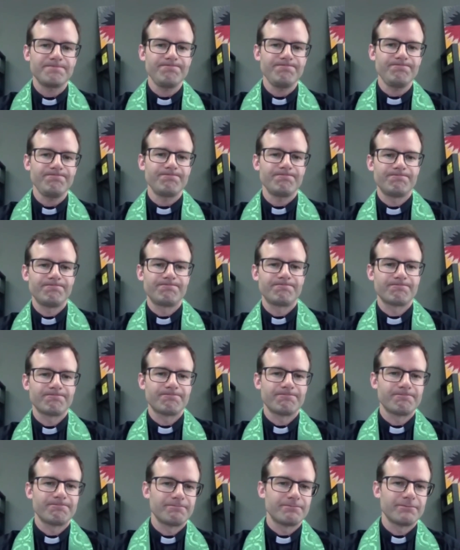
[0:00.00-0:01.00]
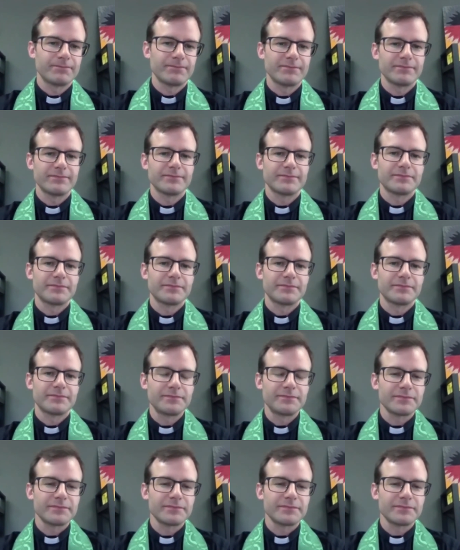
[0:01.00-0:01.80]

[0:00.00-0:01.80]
[no speech]